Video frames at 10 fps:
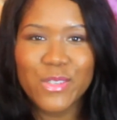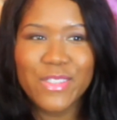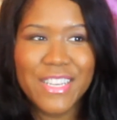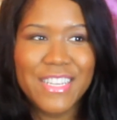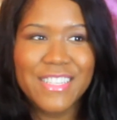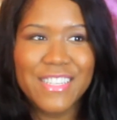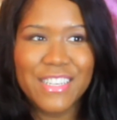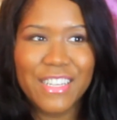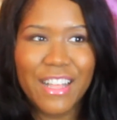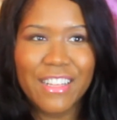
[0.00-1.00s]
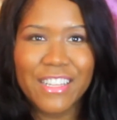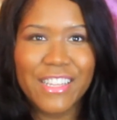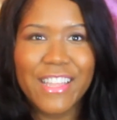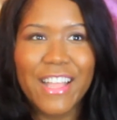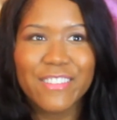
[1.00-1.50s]
need
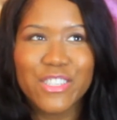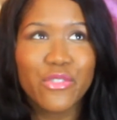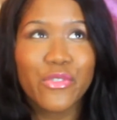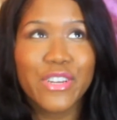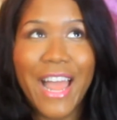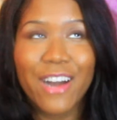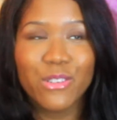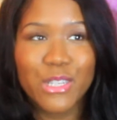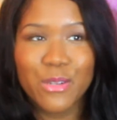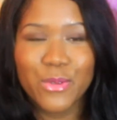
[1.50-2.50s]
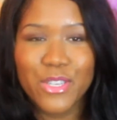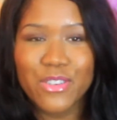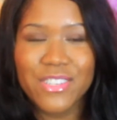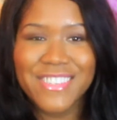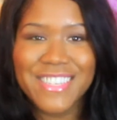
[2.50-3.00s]
a different outlet where
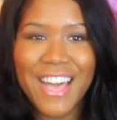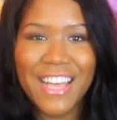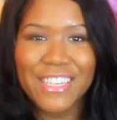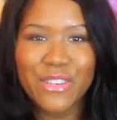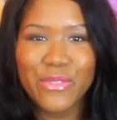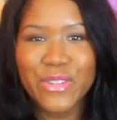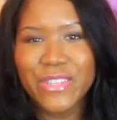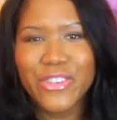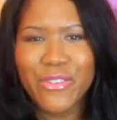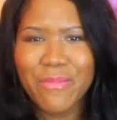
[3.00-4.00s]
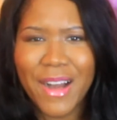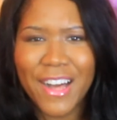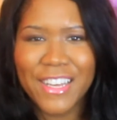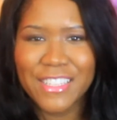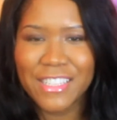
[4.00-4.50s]
you can just kind of clear your
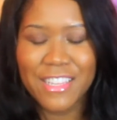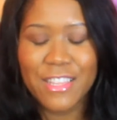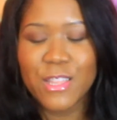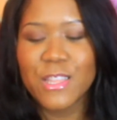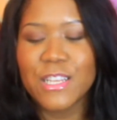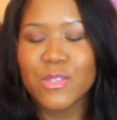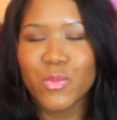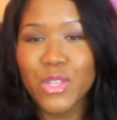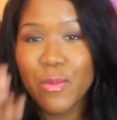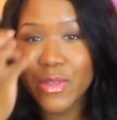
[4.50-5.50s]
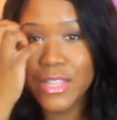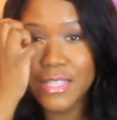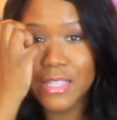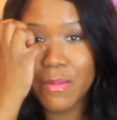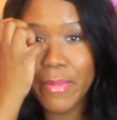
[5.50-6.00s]
mind. And I think that's really what
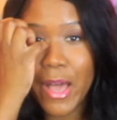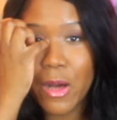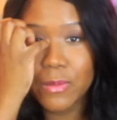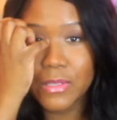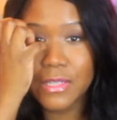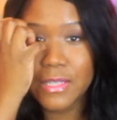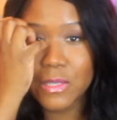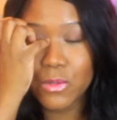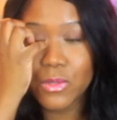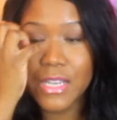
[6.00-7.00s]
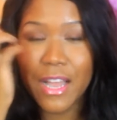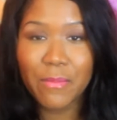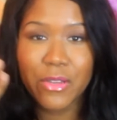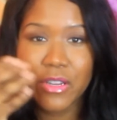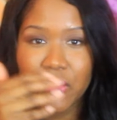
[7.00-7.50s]
this is about, this little
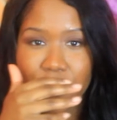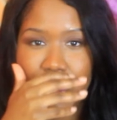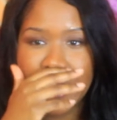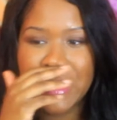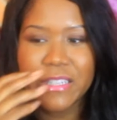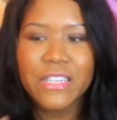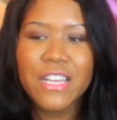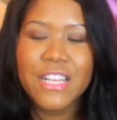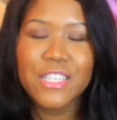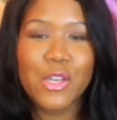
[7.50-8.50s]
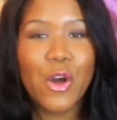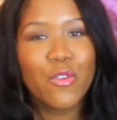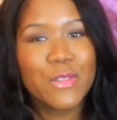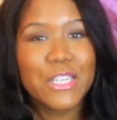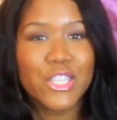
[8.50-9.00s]
time period for Claire. So
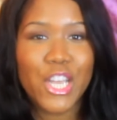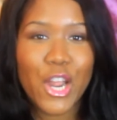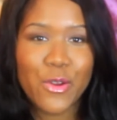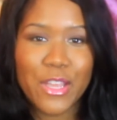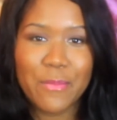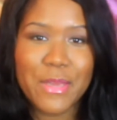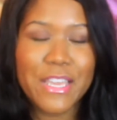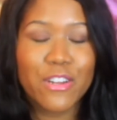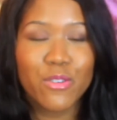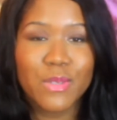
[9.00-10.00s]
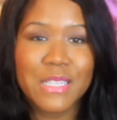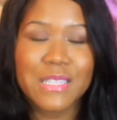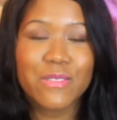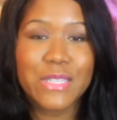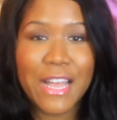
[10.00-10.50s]
hopefully she'll hurry up and get over
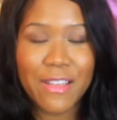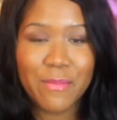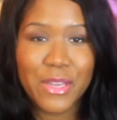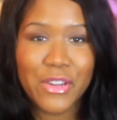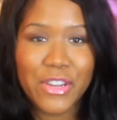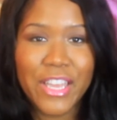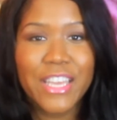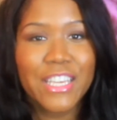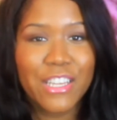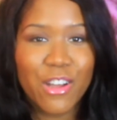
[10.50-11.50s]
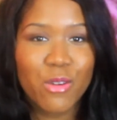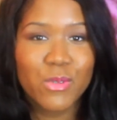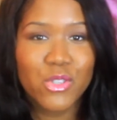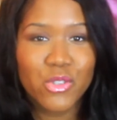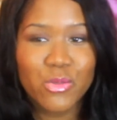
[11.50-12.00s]
this little time period and get on
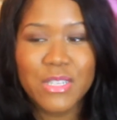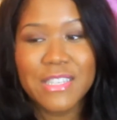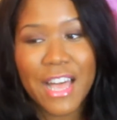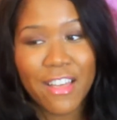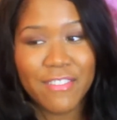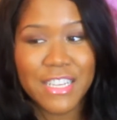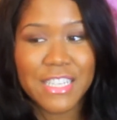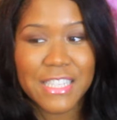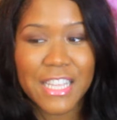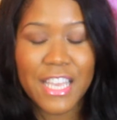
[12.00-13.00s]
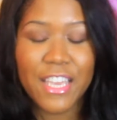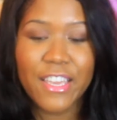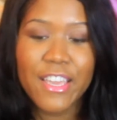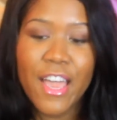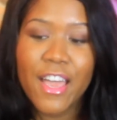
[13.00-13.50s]
with Drew, because
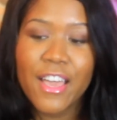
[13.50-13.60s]
obviously,